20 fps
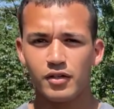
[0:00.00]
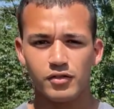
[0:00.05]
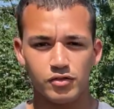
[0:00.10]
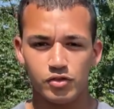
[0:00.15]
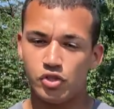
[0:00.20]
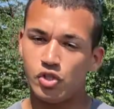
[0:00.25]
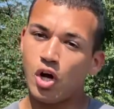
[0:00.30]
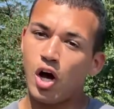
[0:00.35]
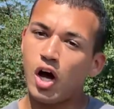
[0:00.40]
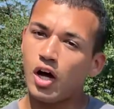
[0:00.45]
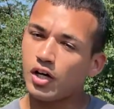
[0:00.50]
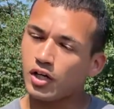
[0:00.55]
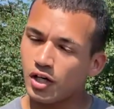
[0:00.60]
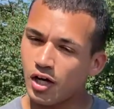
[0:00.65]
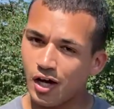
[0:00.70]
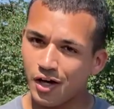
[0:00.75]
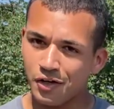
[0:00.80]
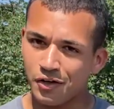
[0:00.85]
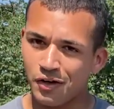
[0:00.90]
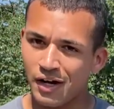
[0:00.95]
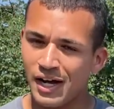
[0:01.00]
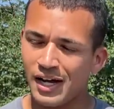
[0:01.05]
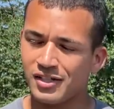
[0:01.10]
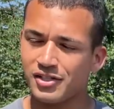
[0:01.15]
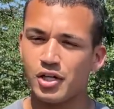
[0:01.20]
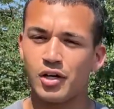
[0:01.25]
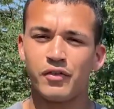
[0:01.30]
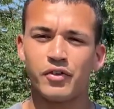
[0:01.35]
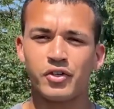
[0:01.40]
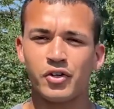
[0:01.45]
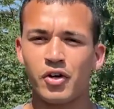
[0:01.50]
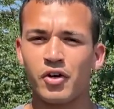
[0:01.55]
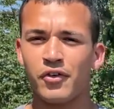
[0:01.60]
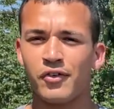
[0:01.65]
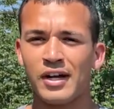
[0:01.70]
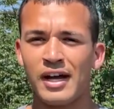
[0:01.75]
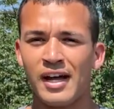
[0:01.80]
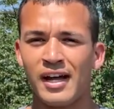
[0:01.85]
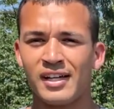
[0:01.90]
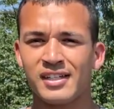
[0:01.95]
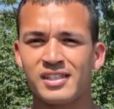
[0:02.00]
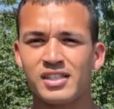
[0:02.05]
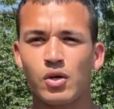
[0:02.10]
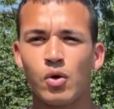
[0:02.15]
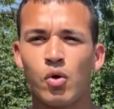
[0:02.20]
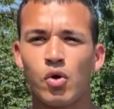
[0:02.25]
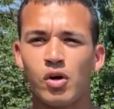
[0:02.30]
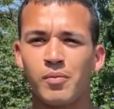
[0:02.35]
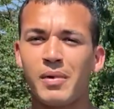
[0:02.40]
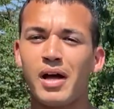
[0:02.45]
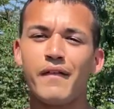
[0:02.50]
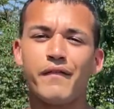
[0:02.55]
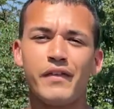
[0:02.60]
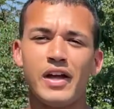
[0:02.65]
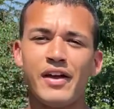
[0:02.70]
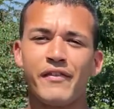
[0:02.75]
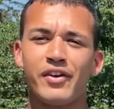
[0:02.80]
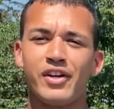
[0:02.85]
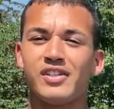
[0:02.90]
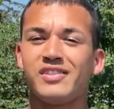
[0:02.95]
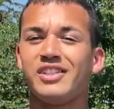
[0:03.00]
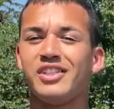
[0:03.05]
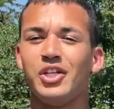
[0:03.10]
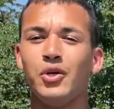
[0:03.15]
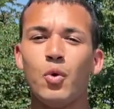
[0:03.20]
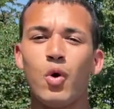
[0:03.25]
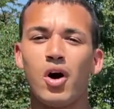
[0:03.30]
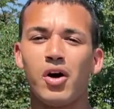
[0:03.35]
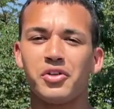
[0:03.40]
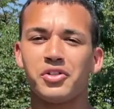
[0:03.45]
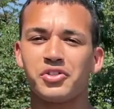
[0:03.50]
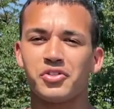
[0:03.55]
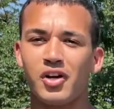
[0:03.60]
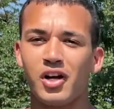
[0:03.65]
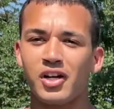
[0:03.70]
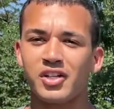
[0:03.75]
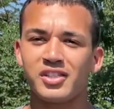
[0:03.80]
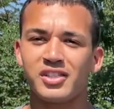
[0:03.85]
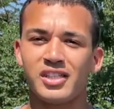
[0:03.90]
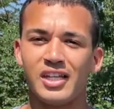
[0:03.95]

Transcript: not cut grass, overgrown grass, or my favorite is the U-Haul trucks.